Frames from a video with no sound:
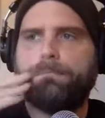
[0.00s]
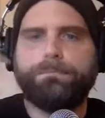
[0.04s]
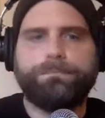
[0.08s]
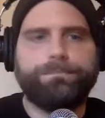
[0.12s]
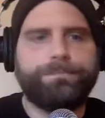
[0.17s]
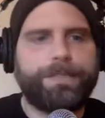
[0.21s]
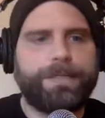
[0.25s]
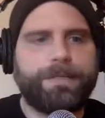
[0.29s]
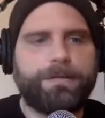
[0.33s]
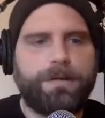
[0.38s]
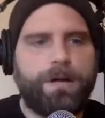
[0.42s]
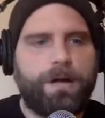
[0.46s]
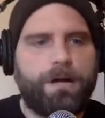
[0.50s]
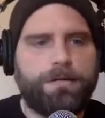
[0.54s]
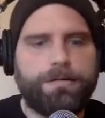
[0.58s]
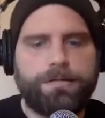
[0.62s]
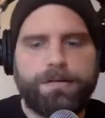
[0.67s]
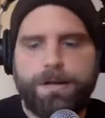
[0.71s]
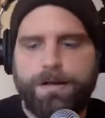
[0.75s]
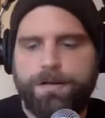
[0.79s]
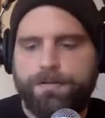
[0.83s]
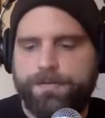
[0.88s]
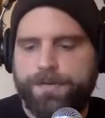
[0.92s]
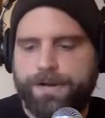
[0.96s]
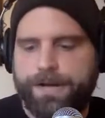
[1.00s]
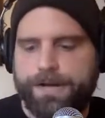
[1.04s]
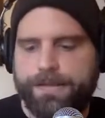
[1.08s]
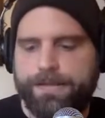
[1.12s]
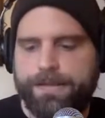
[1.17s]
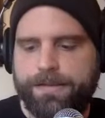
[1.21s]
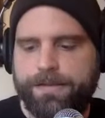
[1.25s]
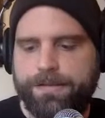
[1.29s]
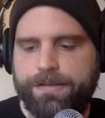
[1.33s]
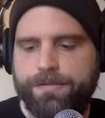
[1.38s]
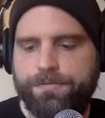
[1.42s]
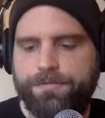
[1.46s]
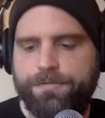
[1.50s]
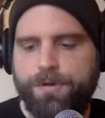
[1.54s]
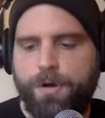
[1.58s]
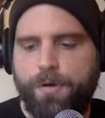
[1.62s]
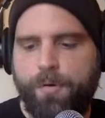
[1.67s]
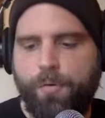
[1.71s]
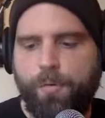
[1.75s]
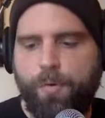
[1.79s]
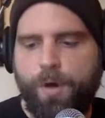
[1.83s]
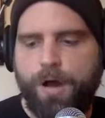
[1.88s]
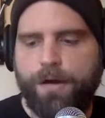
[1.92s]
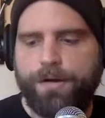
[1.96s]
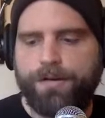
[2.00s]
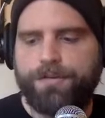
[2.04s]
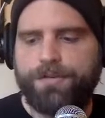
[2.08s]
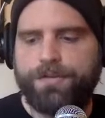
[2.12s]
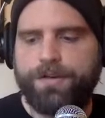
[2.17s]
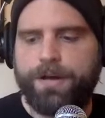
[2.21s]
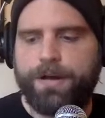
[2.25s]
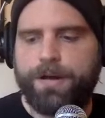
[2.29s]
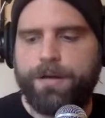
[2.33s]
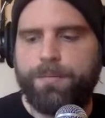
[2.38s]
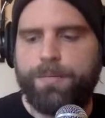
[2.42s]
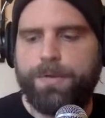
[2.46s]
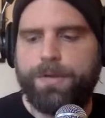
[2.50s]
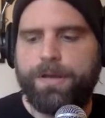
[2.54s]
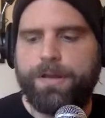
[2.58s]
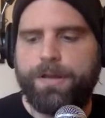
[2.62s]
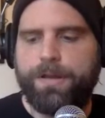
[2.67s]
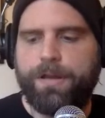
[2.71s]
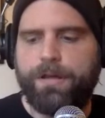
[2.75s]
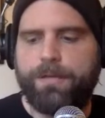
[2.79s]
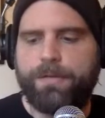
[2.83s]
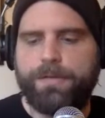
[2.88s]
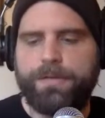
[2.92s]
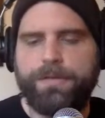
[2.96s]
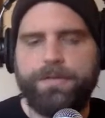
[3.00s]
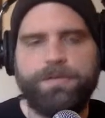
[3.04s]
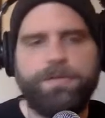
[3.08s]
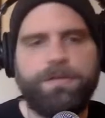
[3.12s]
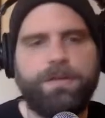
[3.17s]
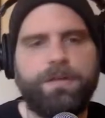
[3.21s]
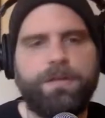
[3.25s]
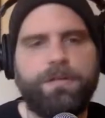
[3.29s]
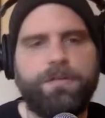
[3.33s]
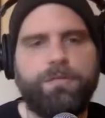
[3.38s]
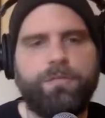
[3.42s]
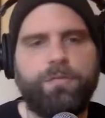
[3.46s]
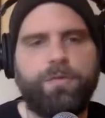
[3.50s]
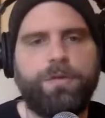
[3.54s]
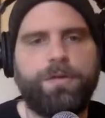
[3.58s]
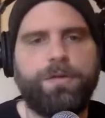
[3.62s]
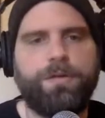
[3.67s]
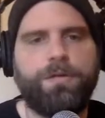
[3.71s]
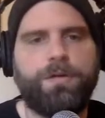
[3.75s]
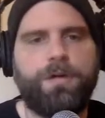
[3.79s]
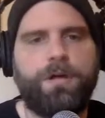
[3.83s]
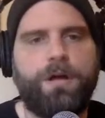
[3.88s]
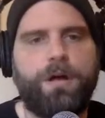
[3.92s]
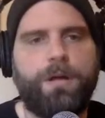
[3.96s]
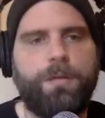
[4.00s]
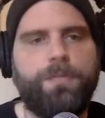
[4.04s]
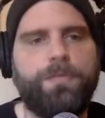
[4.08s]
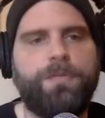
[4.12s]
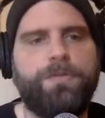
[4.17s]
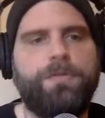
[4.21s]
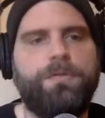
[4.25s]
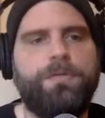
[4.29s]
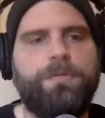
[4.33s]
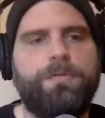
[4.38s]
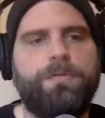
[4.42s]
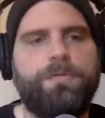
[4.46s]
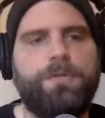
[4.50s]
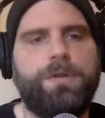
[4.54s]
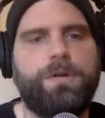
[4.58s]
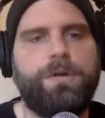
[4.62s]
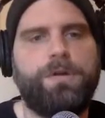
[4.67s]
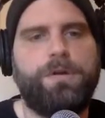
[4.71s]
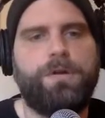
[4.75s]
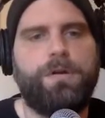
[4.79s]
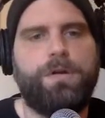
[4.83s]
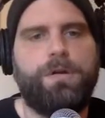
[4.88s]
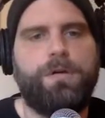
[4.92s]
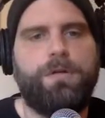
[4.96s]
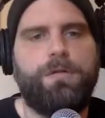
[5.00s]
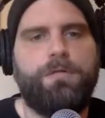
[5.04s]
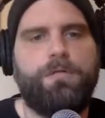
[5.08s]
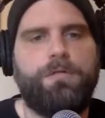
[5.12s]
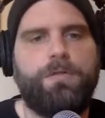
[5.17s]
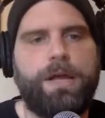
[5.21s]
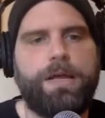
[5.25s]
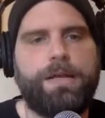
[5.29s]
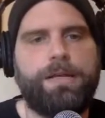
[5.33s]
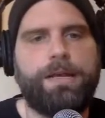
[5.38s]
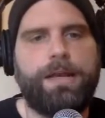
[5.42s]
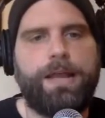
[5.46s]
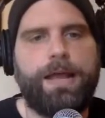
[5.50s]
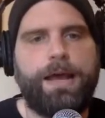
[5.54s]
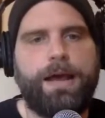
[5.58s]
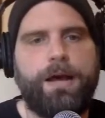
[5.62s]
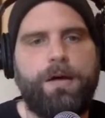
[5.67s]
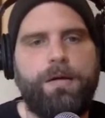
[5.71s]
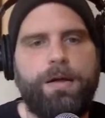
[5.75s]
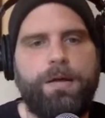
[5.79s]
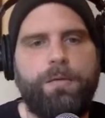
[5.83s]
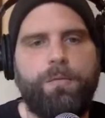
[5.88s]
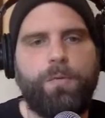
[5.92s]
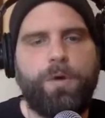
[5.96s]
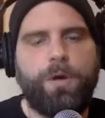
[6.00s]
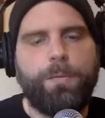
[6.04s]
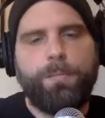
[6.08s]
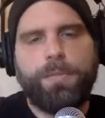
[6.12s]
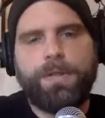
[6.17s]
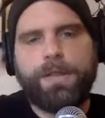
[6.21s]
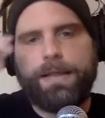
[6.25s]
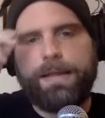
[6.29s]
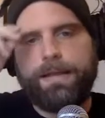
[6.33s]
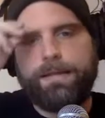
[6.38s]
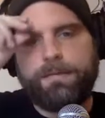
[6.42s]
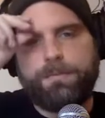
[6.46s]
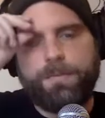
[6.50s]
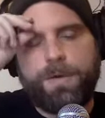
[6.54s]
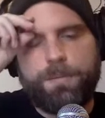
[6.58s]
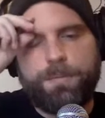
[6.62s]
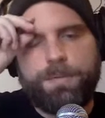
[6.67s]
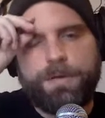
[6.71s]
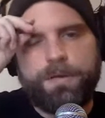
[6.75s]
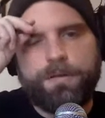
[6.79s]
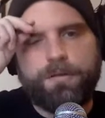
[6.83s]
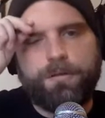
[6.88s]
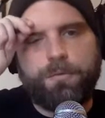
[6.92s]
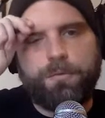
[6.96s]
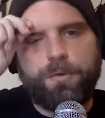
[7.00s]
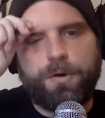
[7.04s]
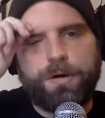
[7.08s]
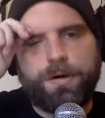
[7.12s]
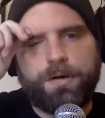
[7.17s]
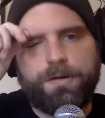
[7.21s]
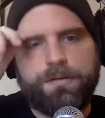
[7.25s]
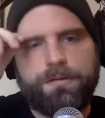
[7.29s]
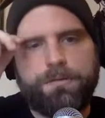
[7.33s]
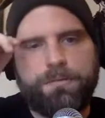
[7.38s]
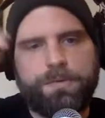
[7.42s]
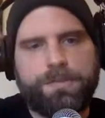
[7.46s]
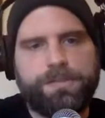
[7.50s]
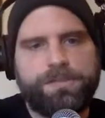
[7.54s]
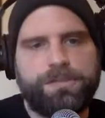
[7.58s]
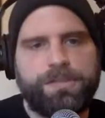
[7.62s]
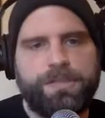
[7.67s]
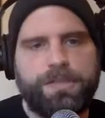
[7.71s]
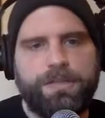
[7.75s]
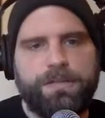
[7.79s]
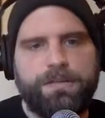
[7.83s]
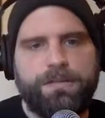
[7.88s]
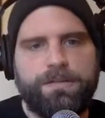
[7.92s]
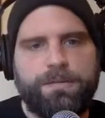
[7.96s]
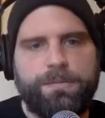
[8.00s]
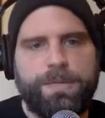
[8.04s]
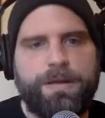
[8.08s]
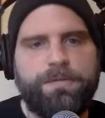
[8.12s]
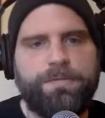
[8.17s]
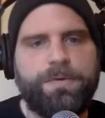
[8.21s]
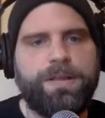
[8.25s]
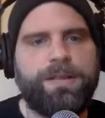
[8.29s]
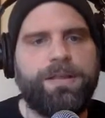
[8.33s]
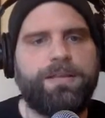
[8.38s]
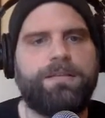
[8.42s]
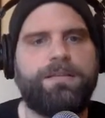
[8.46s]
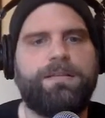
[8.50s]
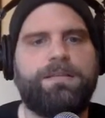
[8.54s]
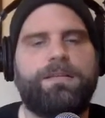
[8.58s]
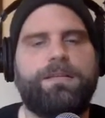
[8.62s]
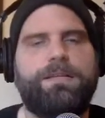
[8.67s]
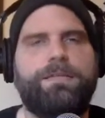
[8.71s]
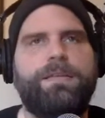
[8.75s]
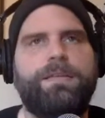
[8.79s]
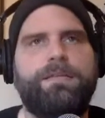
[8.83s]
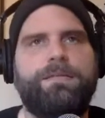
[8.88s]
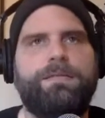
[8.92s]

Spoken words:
like uncover anything that you don't want to share, but can you tell us what you're up to right now and what plans might be in the works? Which is, I mean, I realize the